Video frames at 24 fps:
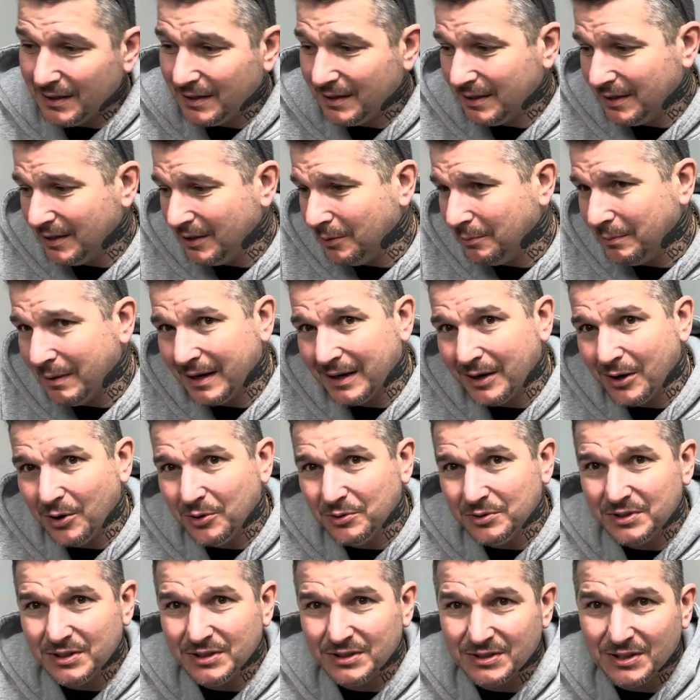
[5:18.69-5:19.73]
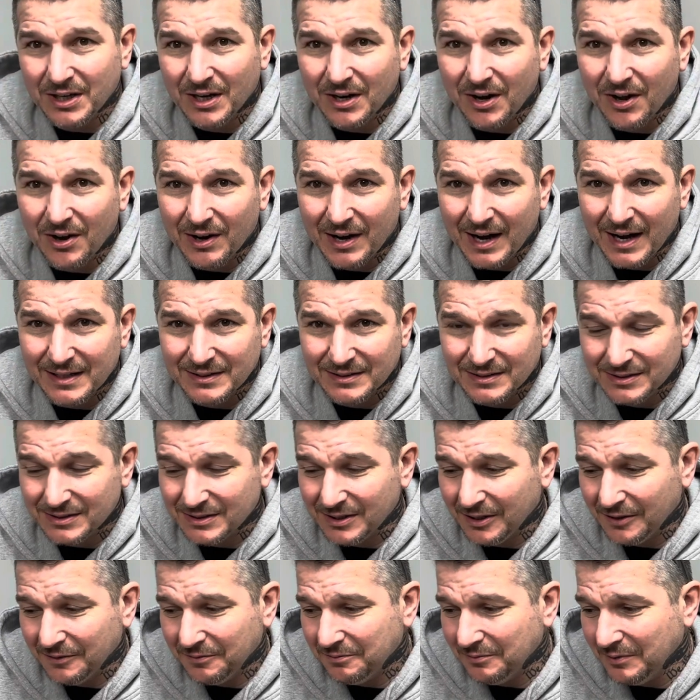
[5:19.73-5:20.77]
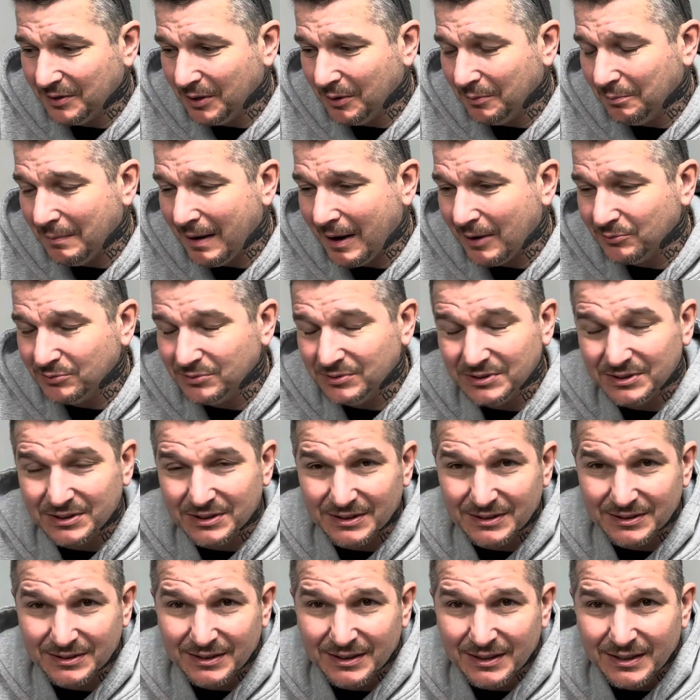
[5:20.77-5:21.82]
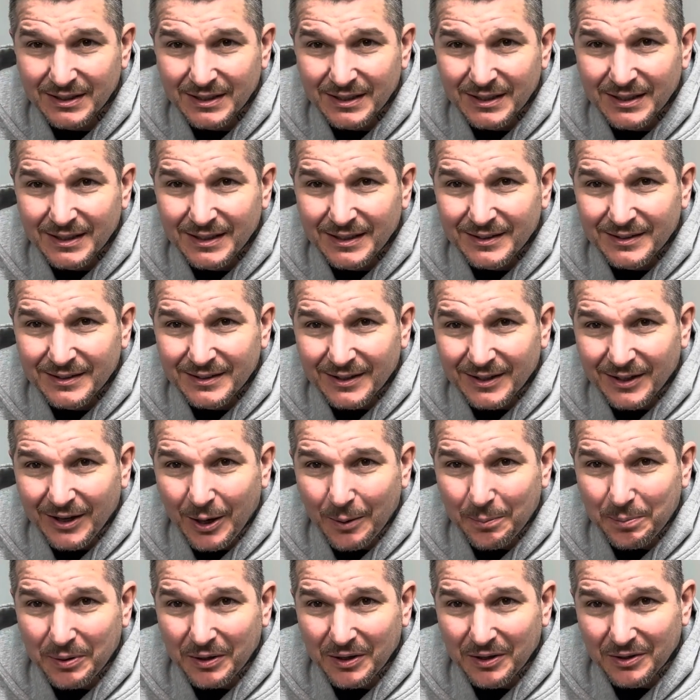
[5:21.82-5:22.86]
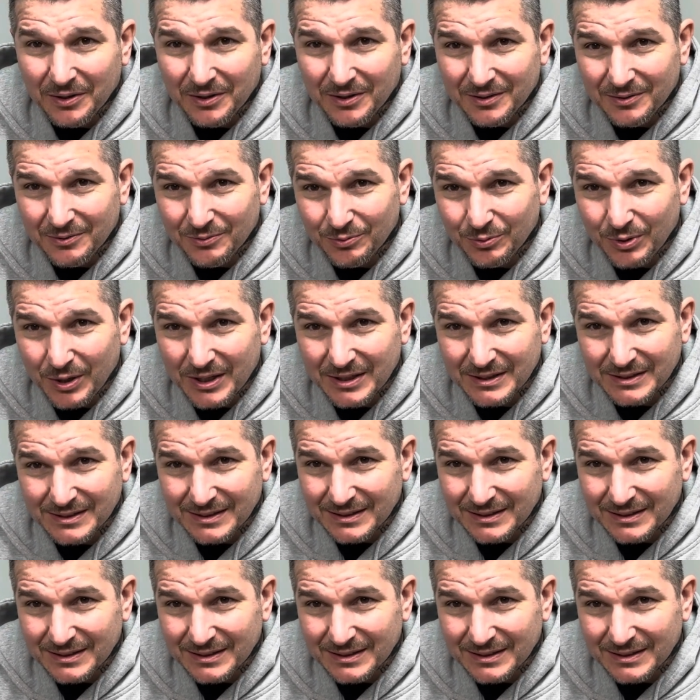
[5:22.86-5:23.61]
You know, my coach has done all kinds of stuff, you know, mountains and uphill runs.